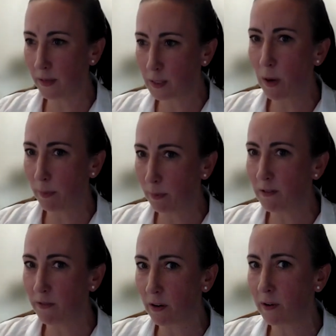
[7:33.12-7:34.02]
It's
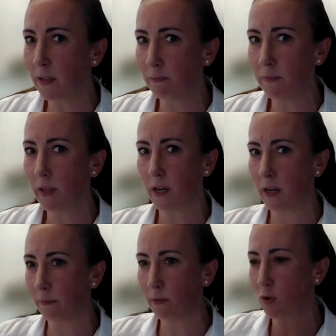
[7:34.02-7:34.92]
probably very
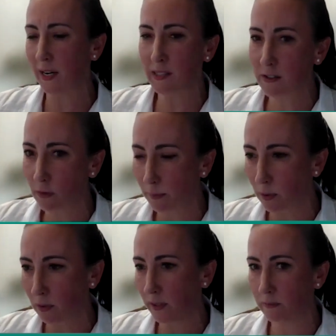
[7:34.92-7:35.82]

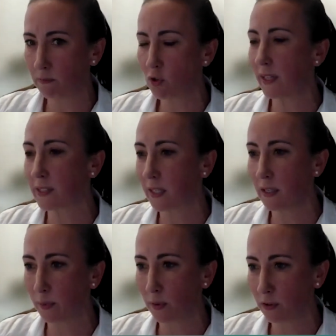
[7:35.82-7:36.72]
transferable and
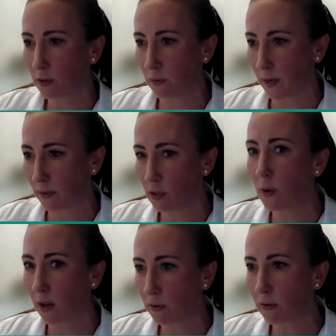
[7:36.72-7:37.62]
translatable to
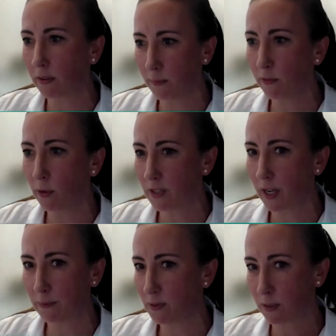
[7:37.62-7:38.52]
other lymph node
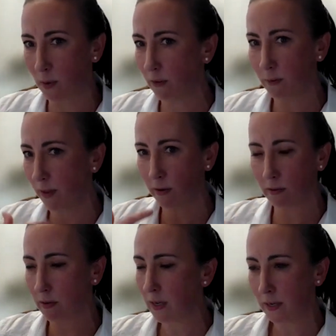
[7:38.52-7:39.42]
types as well from
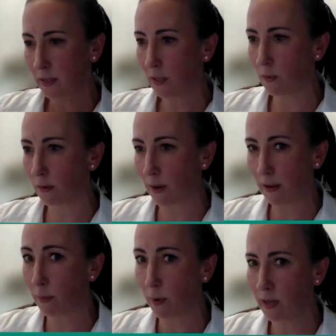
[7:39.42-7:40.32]
other,
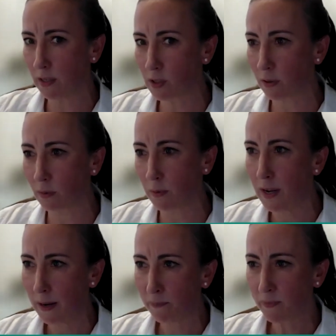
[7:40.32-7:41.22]
around the body. So
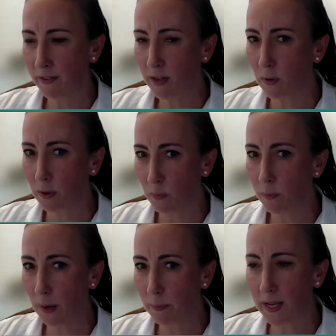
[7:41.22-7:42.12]
I think
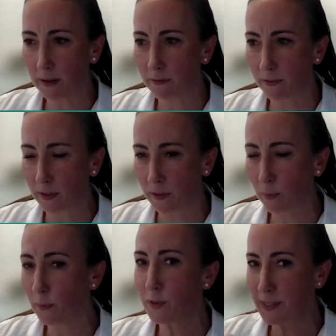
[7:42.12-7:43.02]
we'll probably have,
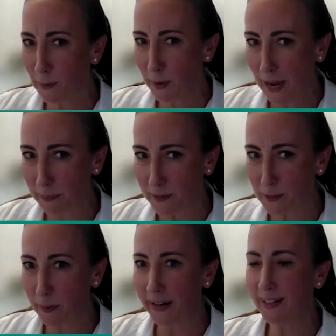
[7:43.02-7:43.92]
we'll see what
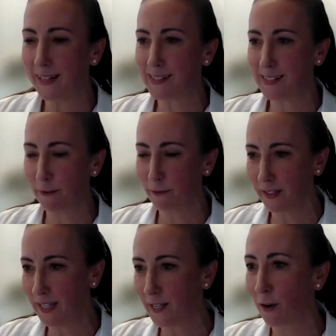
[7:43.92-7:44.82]
happens, but it's
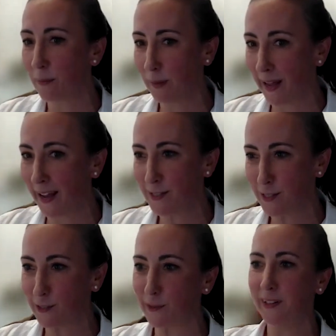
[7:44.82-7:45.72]
definitely in our plan
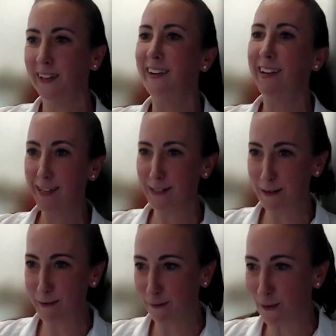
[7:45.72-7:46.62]
to
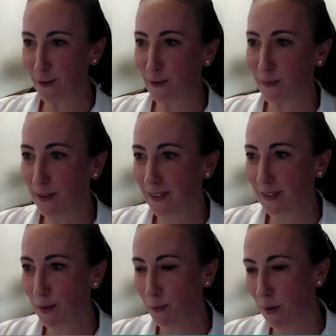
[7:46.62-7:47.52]
continue further with
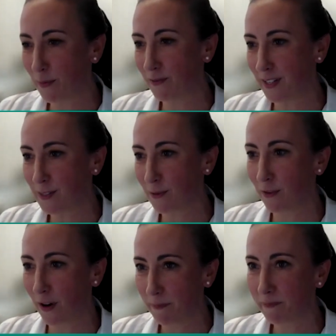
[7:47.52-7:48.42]
what we've done so
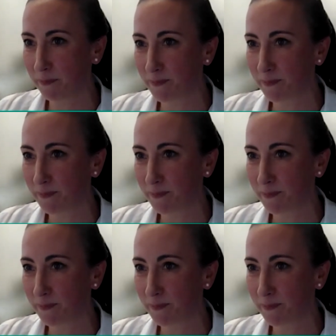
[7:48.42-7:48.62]
far,